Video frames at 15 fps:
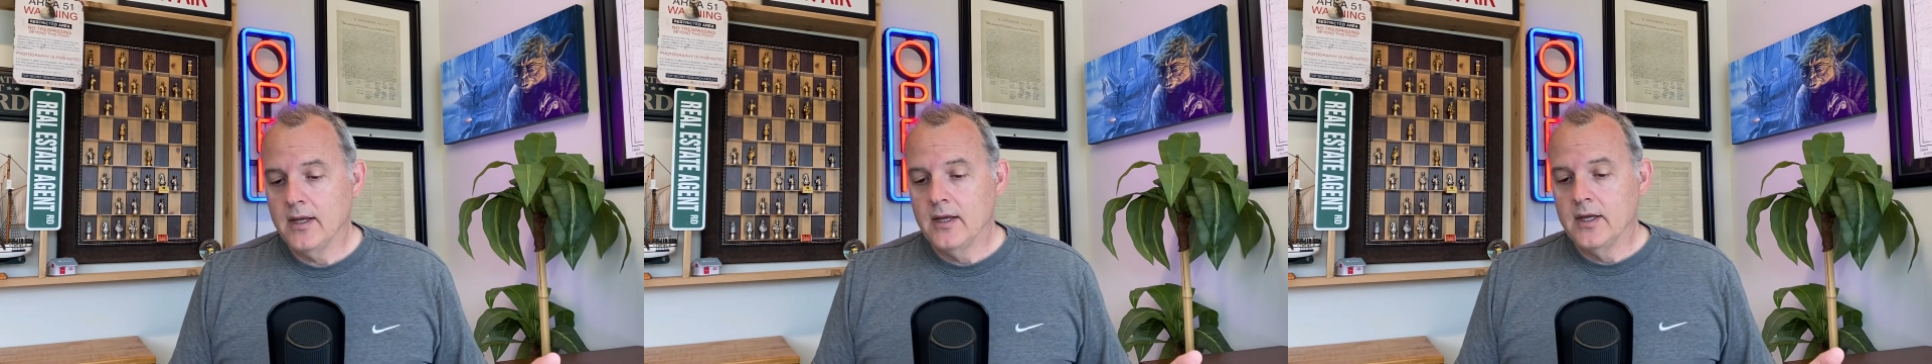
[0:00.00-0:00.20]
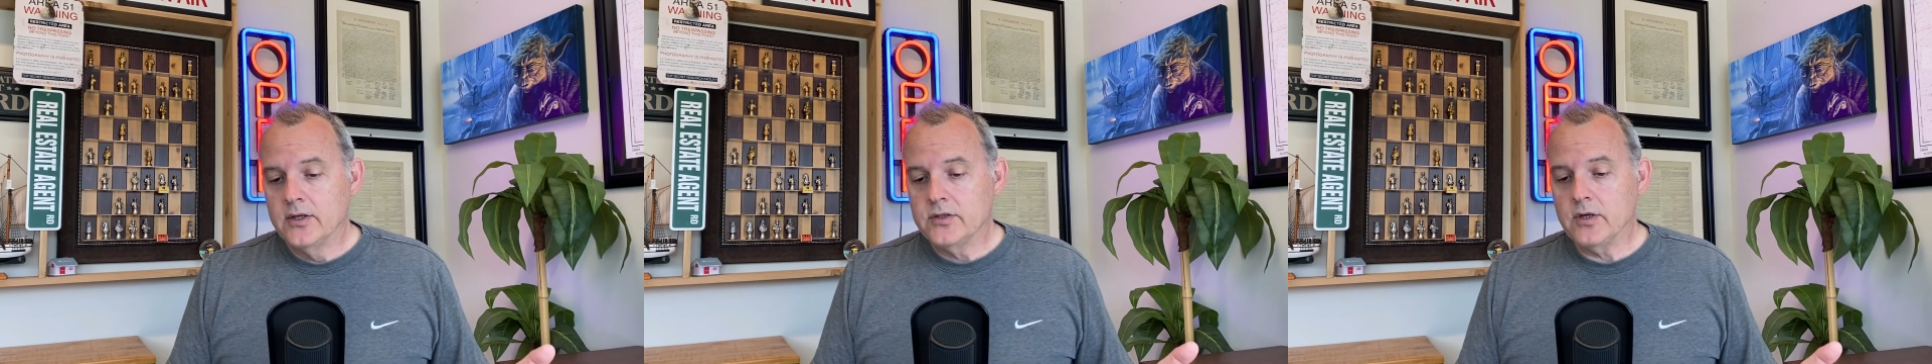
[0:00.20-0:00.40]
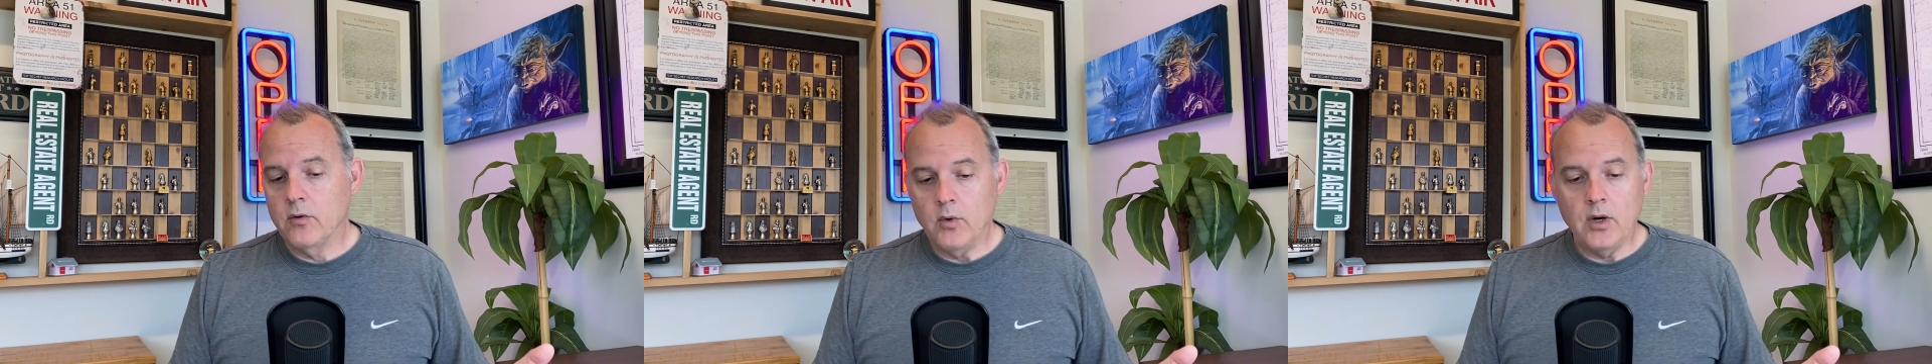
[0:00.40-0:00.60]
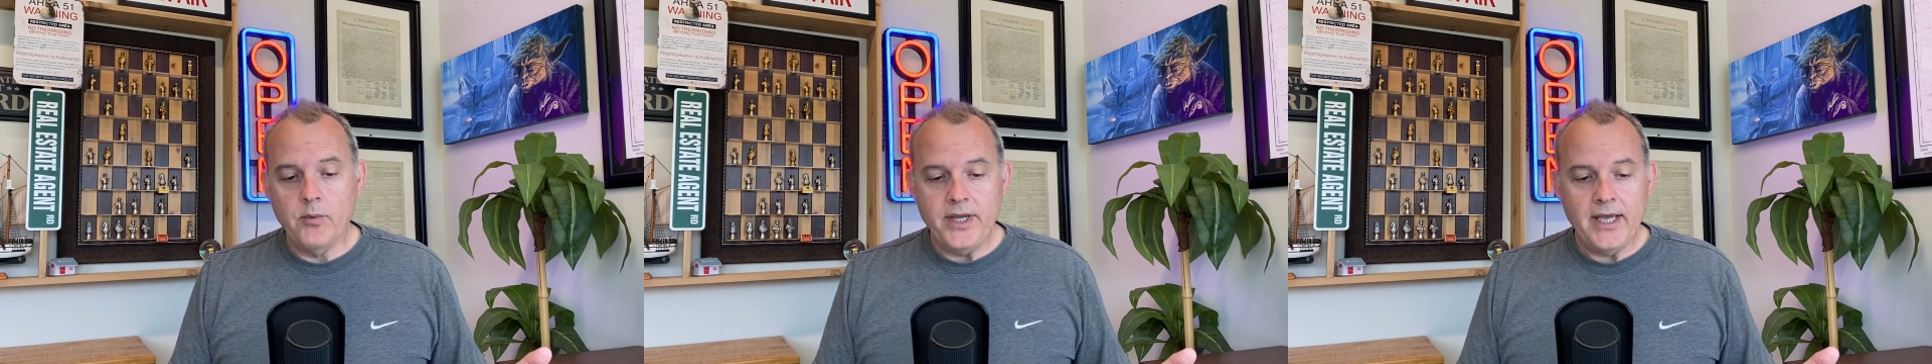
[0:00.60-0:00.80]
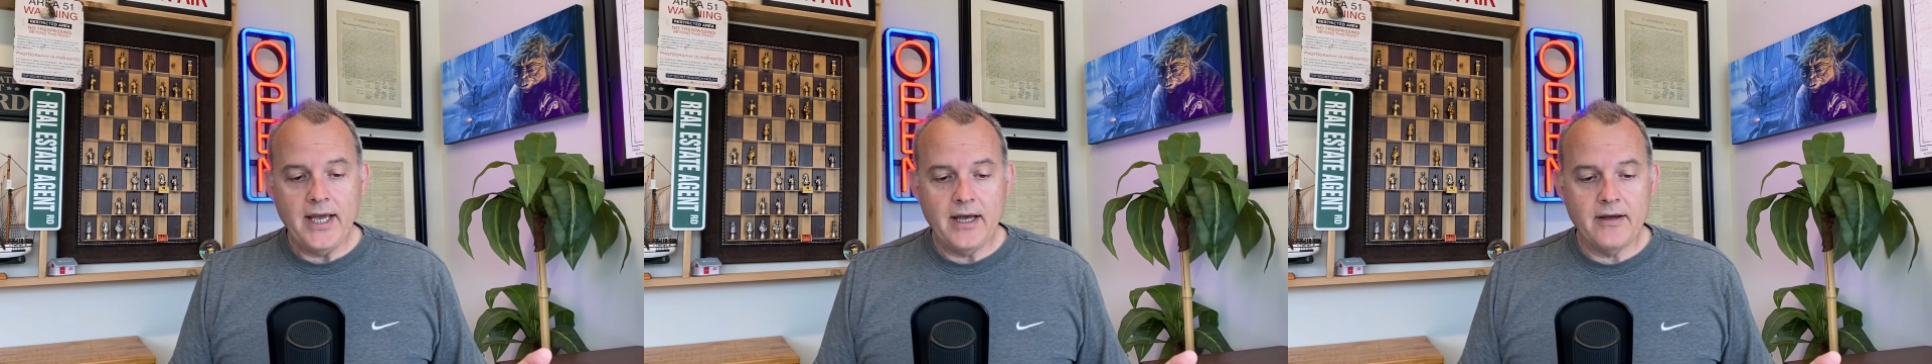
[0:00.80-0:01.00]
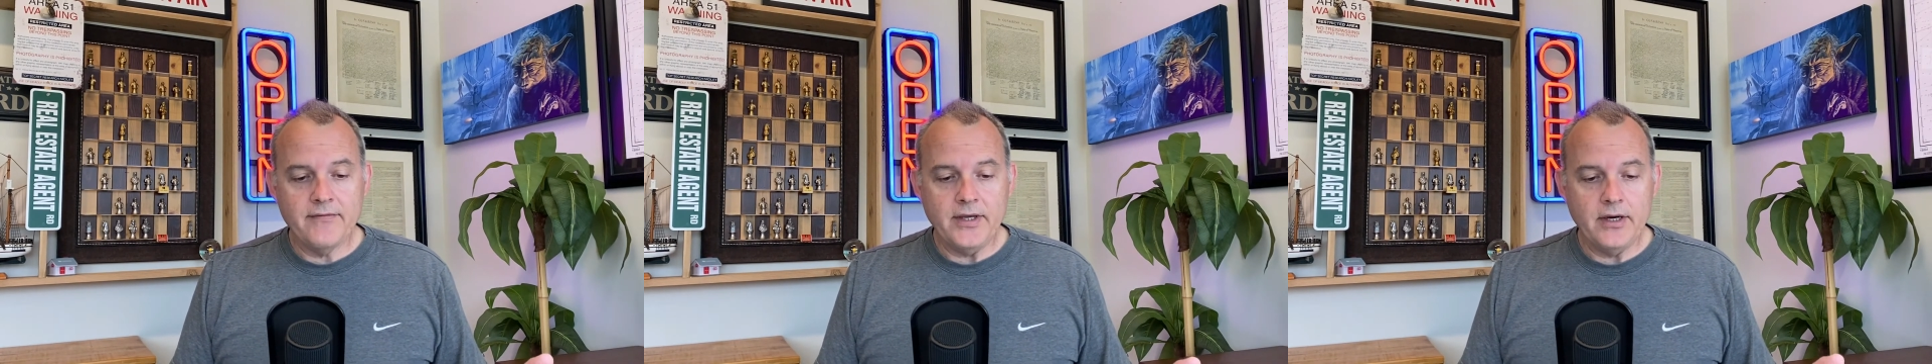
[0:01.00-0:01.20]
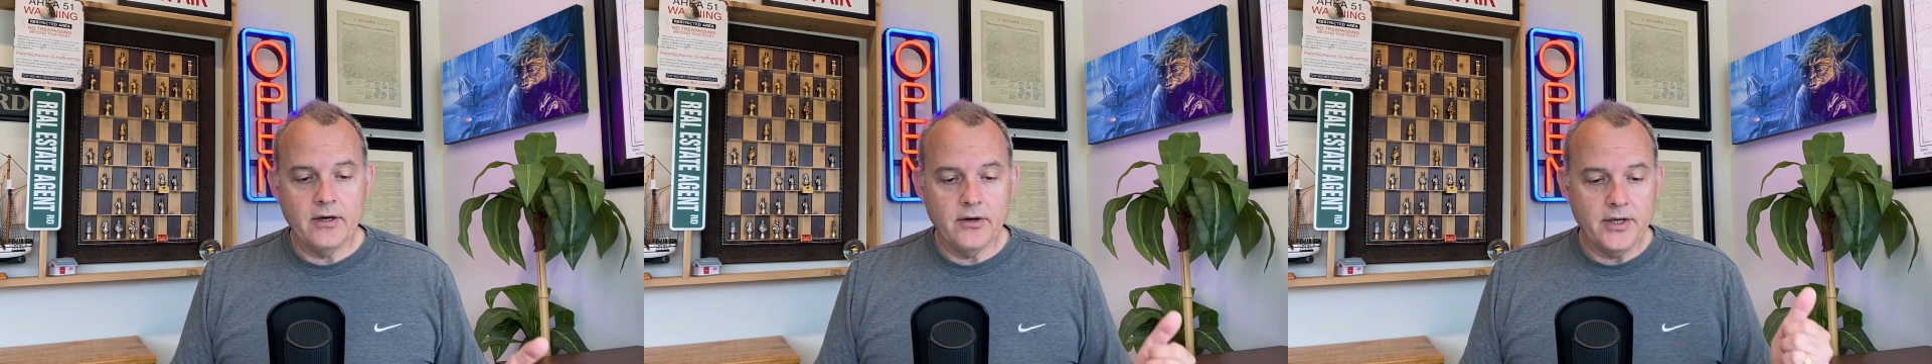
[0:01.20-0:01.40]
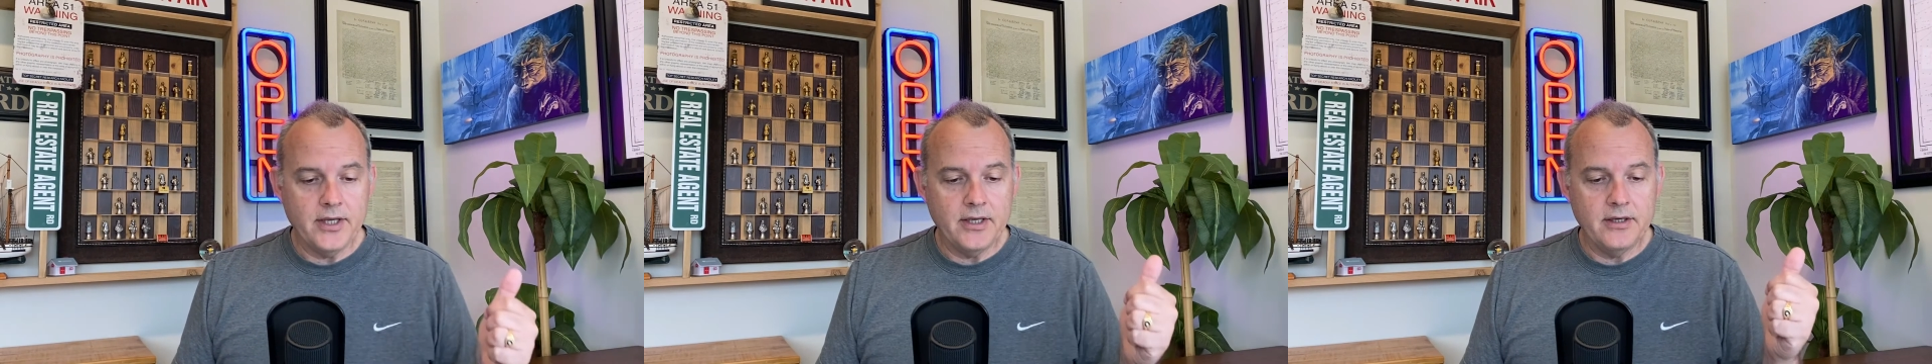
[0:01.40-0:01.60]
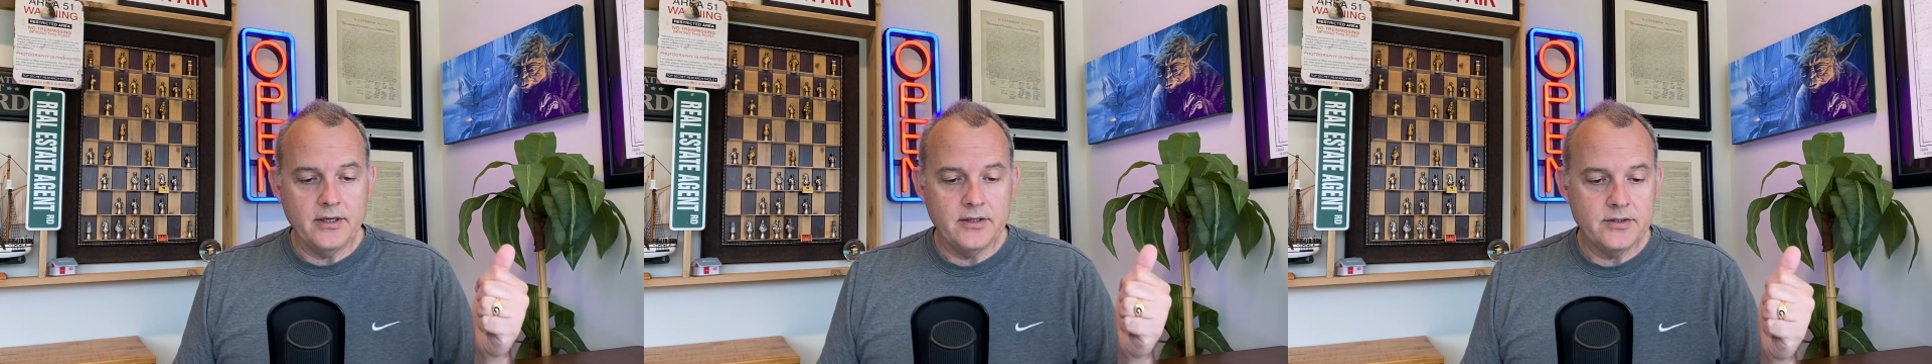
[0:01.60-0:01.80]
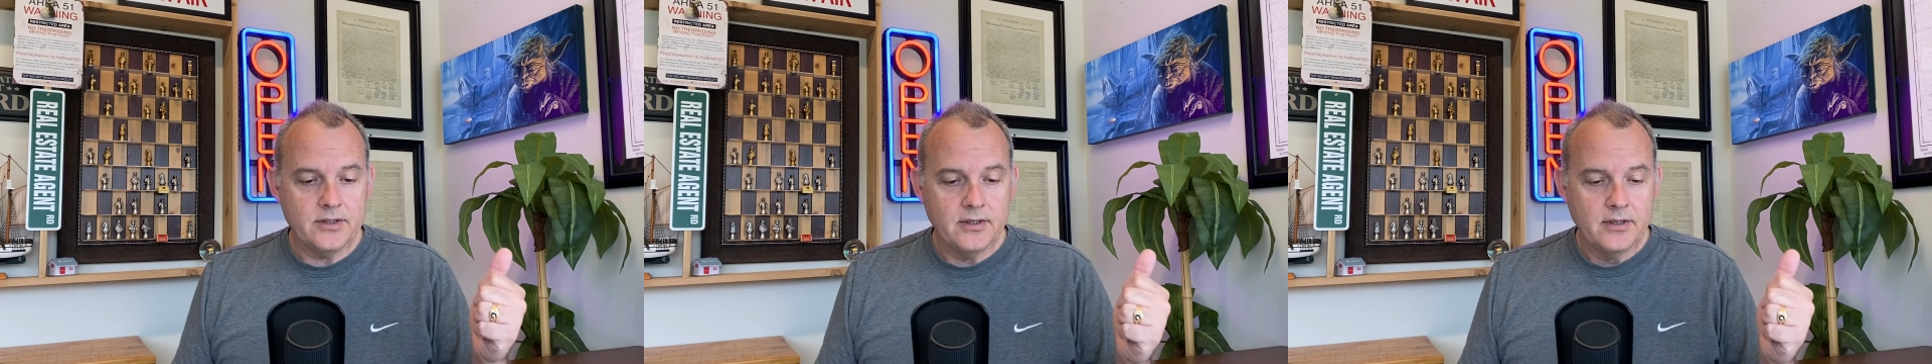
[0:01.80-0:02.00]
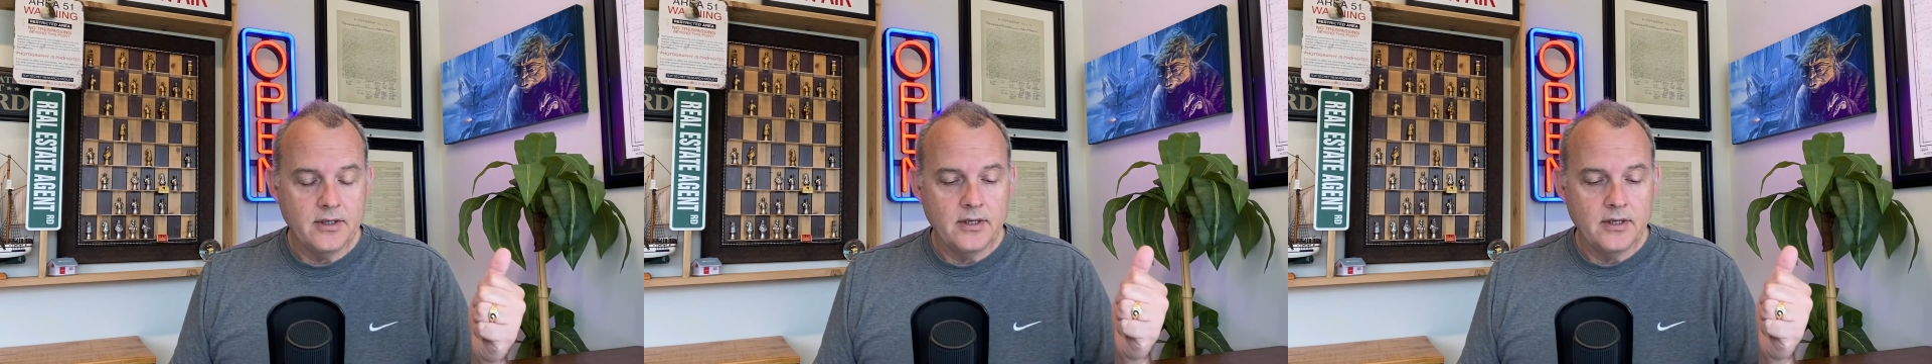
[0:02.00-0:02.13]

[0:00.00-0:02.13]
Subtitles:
So what we have here is